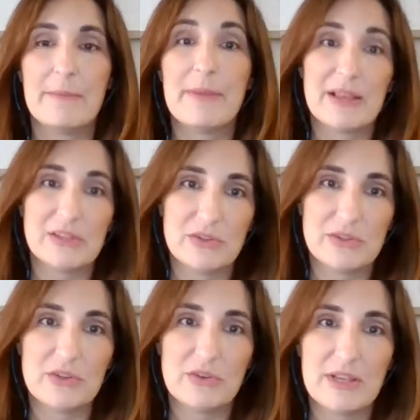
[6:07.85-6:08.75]

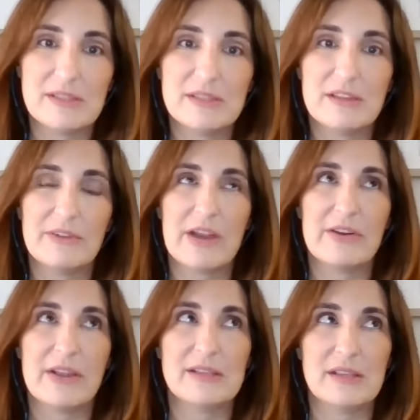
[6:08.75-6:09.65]
master's degrees in different
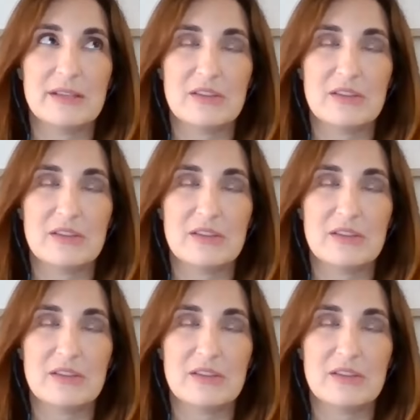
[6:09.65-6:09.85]
areas,